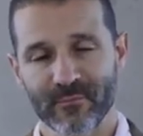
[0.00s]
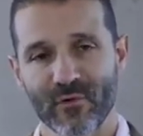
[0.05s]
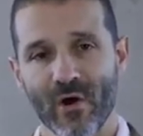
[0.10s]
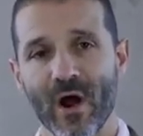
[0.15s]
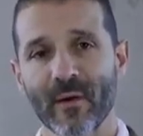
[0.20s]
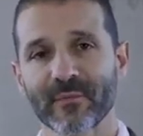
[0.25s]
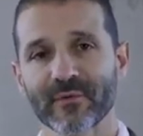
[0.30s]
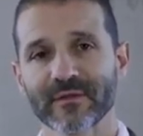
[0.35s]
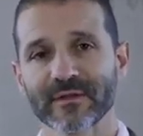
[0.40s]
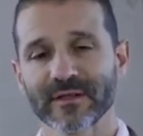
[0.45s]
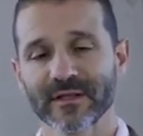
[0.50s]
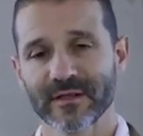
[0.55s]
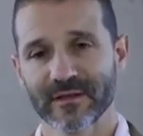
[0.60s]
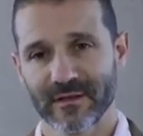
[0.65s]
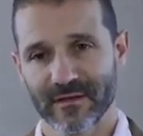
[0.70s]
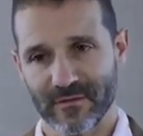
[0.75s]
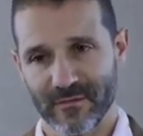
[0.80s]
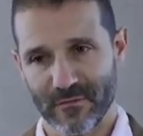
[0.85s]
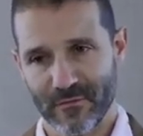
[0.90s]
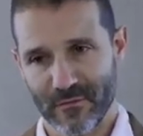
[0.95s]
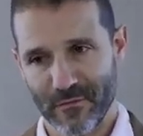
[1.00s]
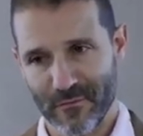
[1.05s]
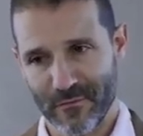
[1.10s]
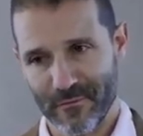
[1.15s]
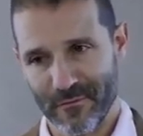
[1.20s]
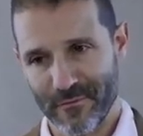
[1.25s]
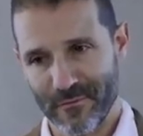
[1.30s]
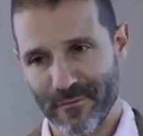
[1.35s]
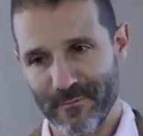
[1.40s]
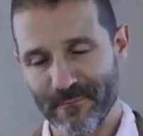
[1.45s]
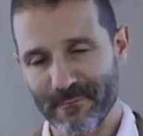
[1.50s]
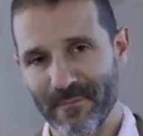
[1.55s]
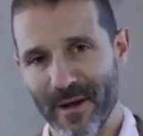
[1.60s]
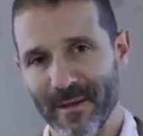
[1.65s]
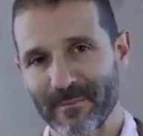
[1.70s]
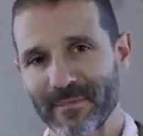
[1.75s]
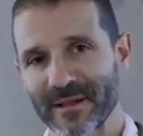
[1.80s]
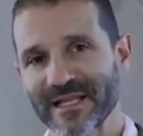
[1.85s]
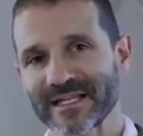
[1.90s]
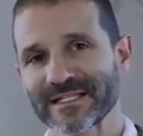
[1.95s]
properly
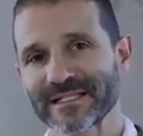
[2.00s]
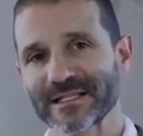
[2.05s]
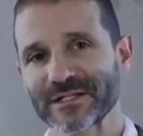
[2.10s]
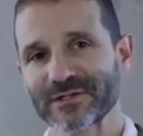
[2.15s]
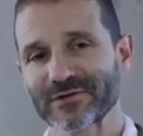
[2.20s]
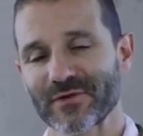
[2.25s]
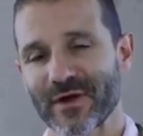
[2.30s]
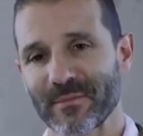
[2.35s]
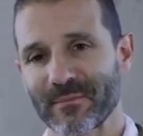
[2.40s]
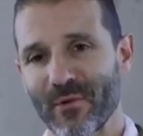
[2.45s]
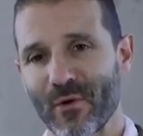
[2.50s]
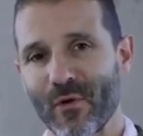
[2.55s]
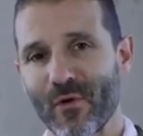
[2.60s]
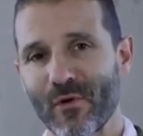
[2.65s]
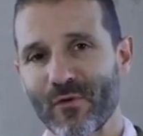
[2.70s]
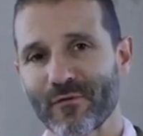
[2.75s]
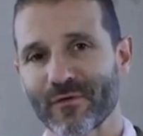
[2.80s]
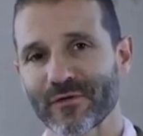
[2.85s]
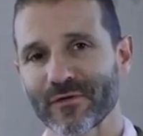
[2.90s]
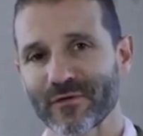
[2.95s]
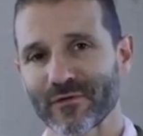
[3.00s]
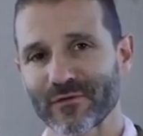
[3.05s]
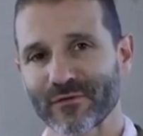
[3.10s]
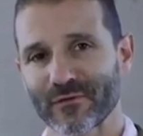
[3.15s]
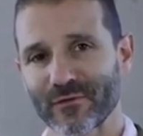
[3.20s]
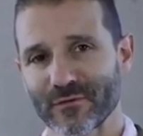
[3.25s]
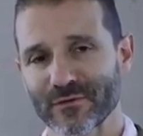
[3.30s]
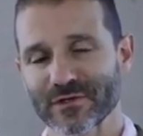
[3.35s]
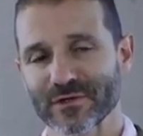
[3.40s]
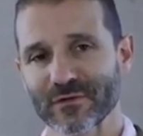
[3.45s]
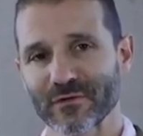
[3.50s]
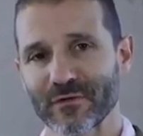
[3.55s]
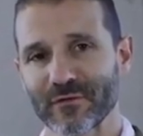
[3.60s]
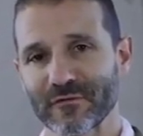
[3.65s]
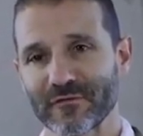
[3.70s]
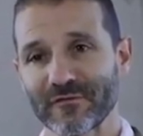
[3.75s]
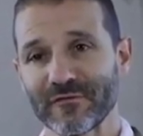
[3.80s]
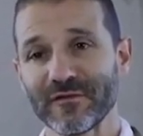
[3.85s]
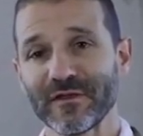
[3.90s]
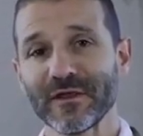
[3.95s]
by placing the drape over the surgical
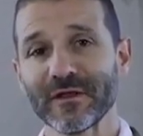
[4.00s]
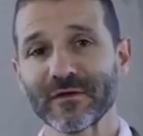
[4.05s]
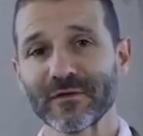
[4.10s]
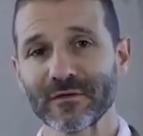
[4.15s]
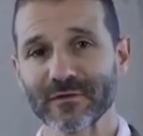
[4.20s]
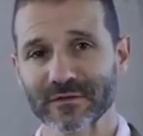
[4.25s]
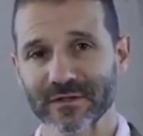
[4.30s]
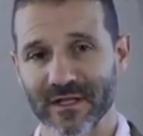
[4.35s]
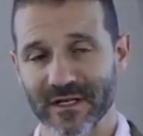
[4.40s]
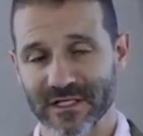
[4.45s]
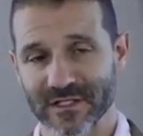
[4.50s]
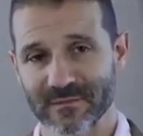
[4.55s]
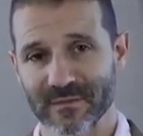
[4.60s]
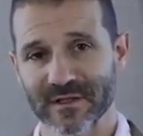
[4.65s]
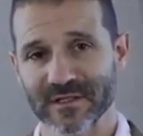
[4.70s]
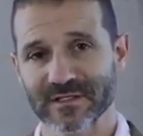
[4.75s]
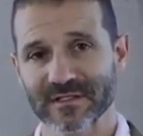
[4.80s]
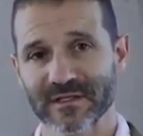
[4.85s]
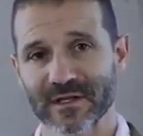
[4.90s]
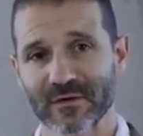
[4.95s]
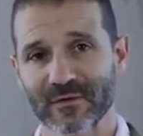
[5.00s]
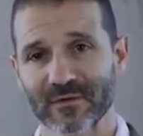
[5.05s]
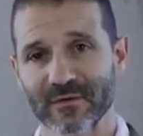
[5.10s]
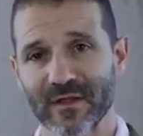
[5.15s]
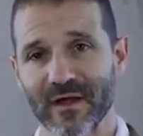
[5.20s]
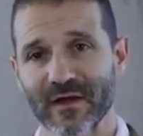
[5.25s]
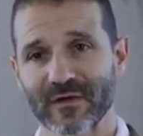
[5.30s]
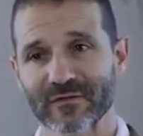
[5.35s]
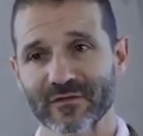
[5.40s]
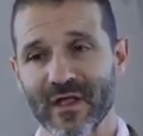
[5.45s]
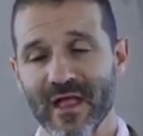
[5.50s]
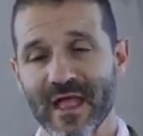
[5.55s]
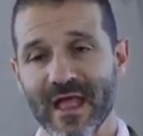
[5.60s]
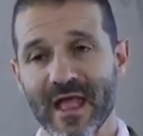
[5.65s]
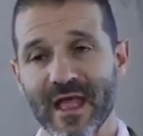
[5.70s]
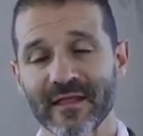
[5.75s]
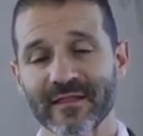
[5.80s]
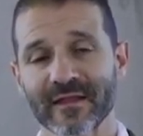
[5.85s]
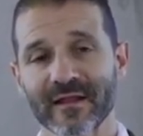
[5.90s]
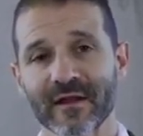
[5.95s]
field that has been sterilized.
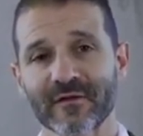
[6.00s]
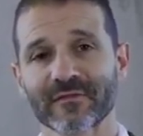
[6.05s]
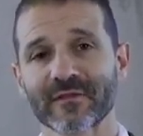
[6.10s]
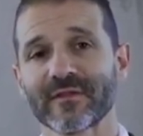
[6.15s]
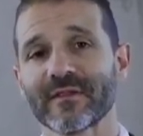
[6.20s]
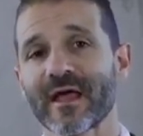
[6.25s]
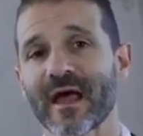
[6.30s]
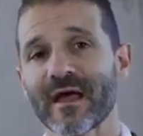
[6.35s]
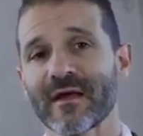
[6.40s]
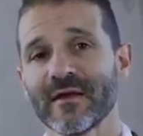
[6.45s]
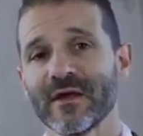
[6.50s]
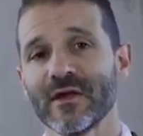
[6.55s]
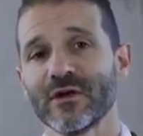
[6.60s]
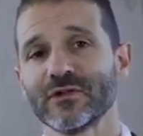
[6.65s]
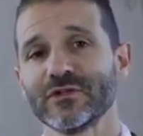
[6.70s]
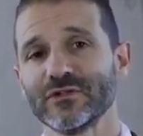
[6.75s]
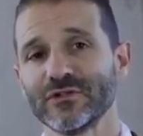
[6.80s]
And then after that,